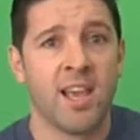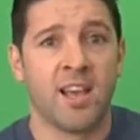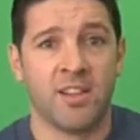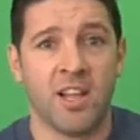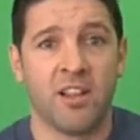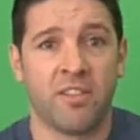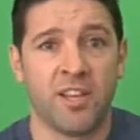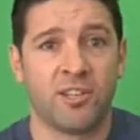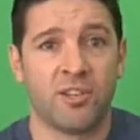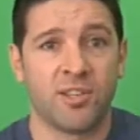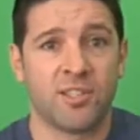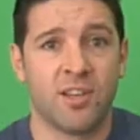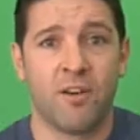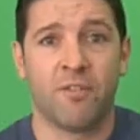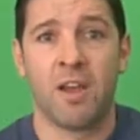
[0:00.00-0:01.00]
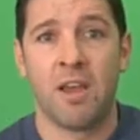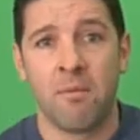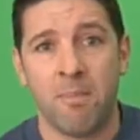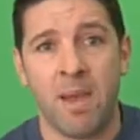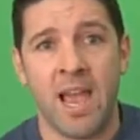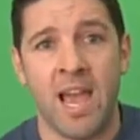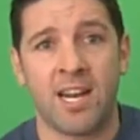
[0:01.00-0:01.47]
and then you think to yourself,
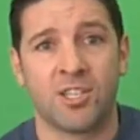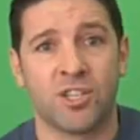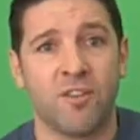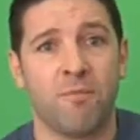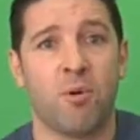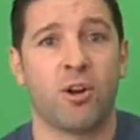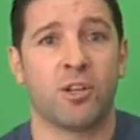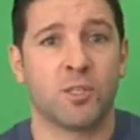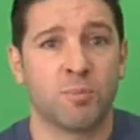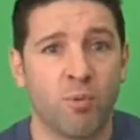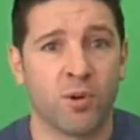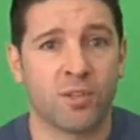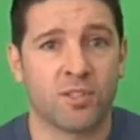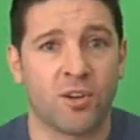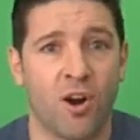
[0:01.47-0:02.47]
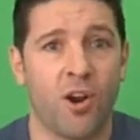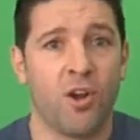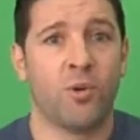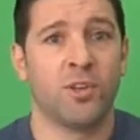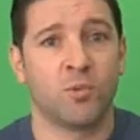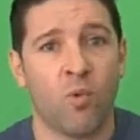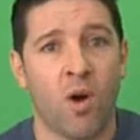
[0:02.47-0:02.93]
man, I should have bought a sports car I
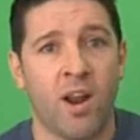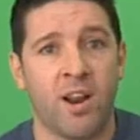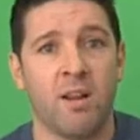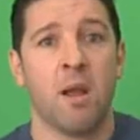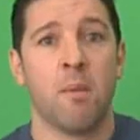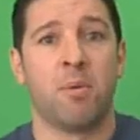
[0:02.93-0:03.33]
always wanted,